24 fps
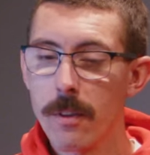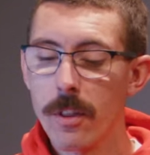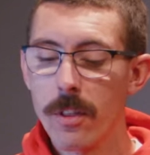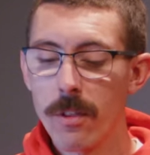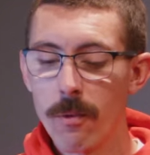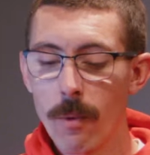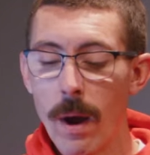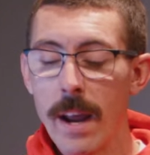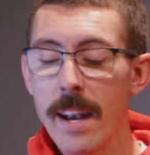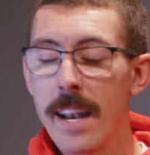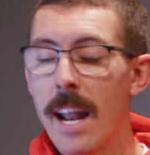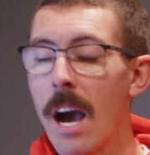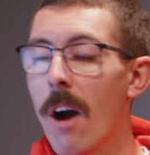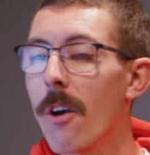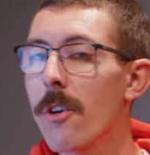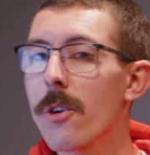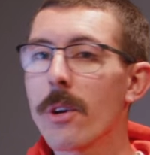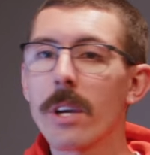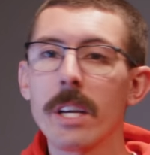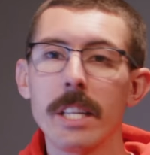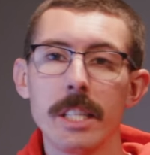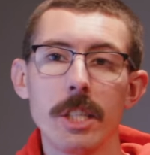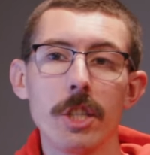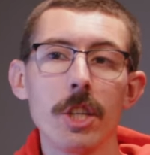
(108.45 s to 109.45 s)
And right now you
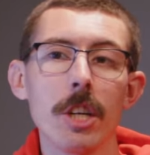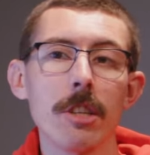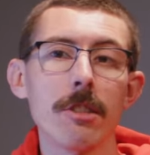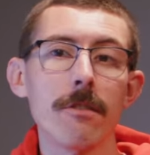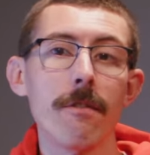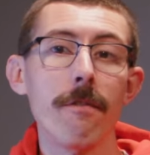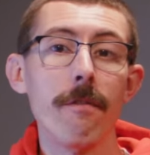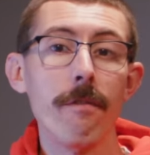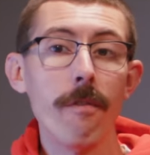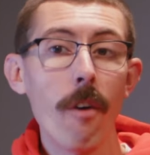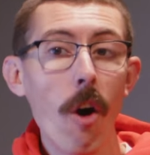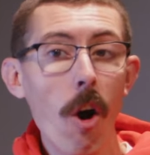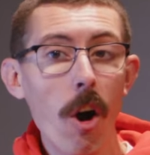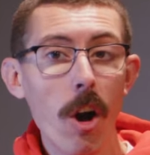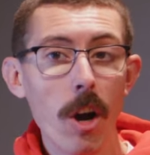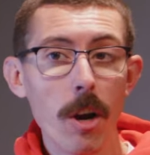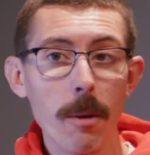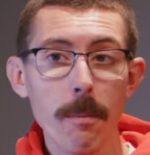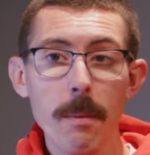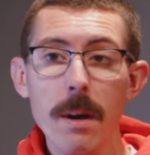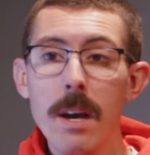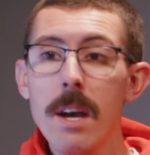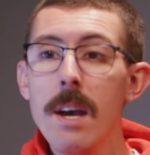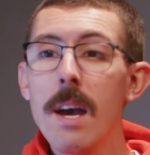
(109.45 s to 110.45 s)
can just
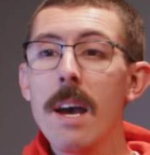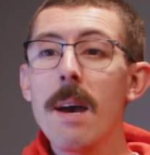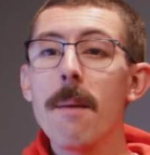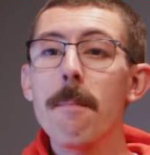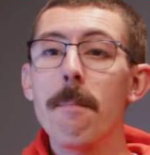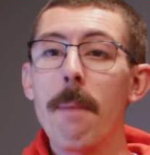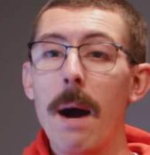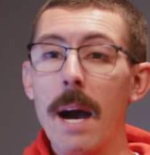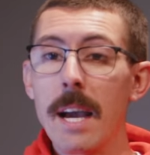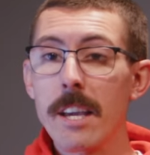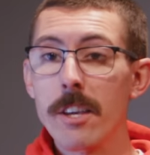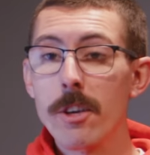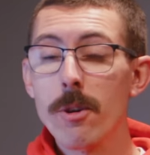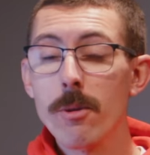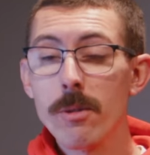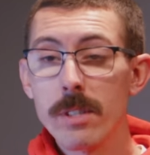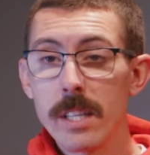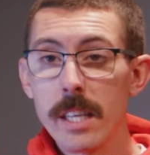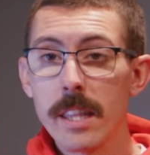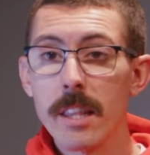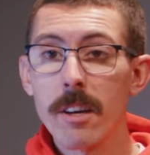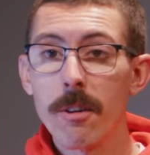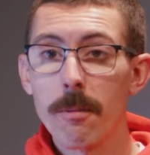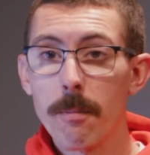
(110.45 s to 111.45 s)
farm by
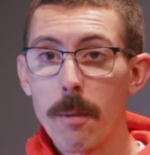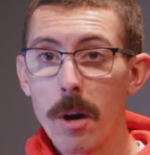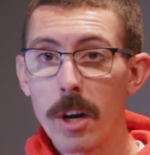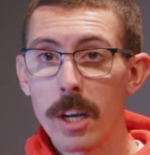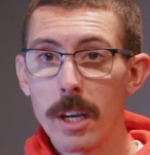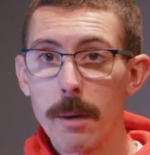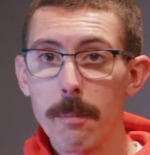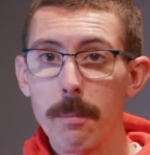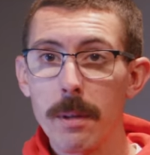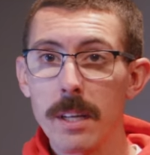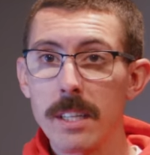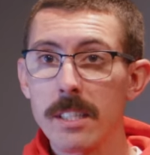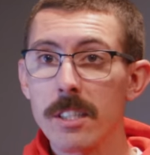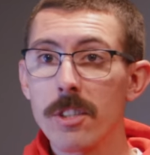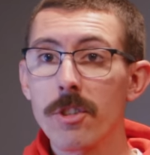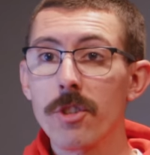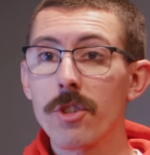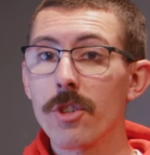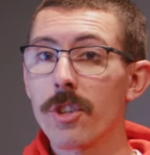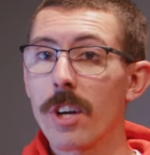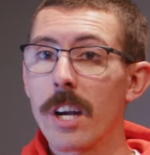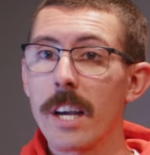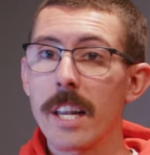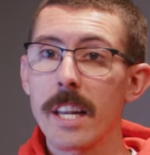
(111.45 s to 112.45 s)
using their marketplace and
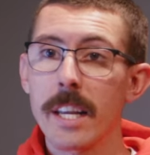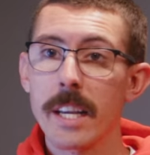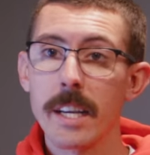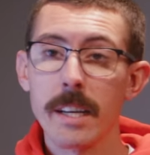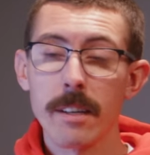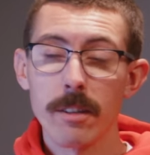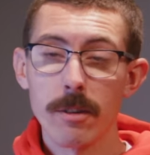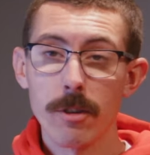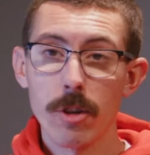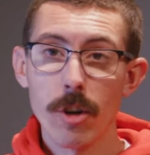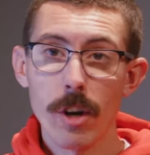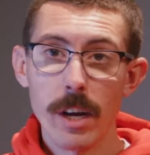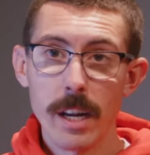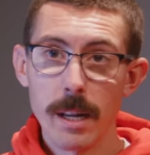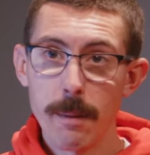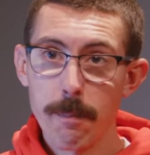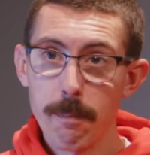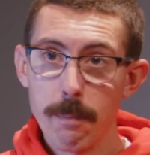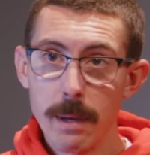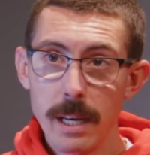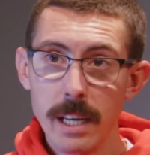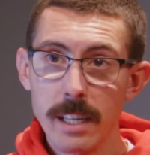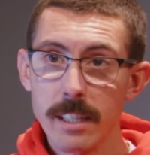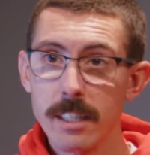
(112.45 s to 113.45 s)
trading and creating
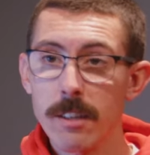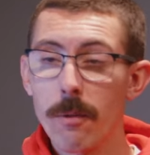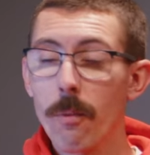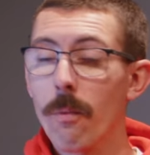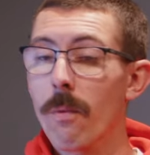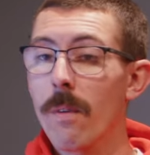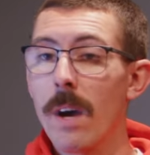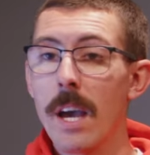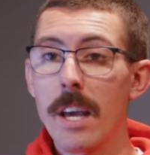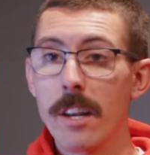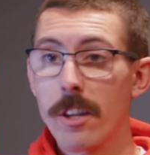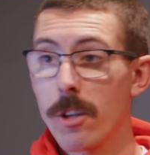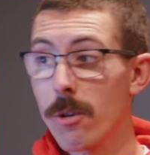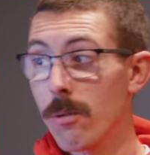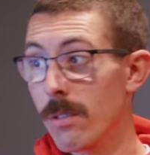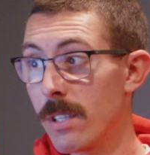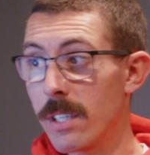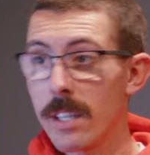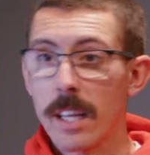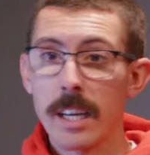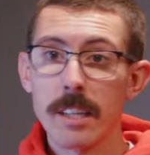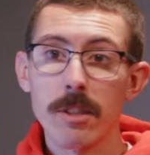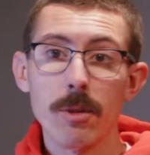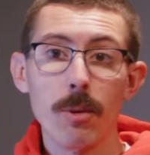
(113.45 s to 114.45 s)
bids and
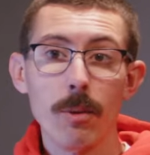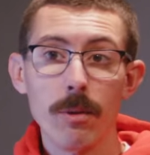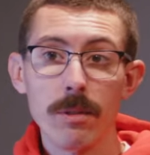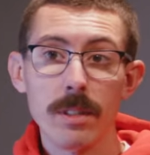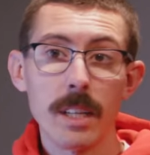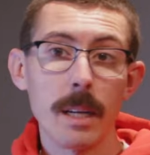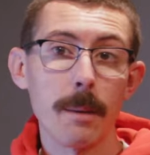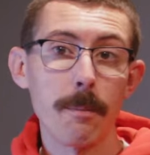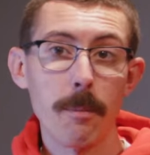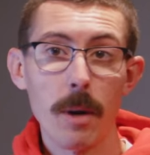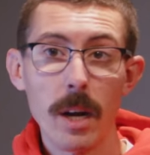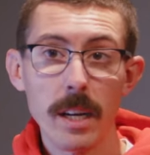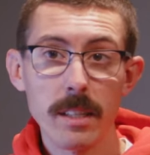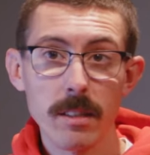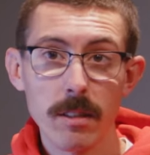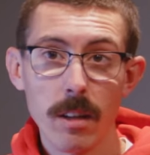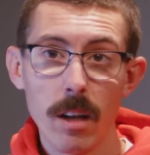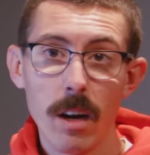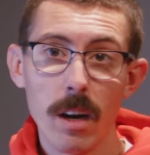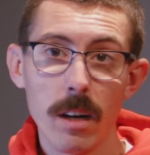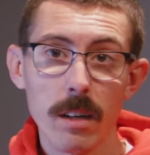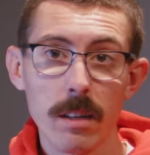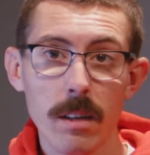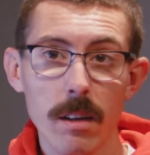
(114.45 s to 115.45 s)
using like tools like Price
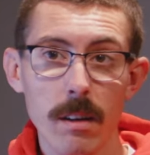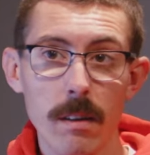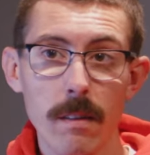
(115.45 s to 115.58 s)
Lock.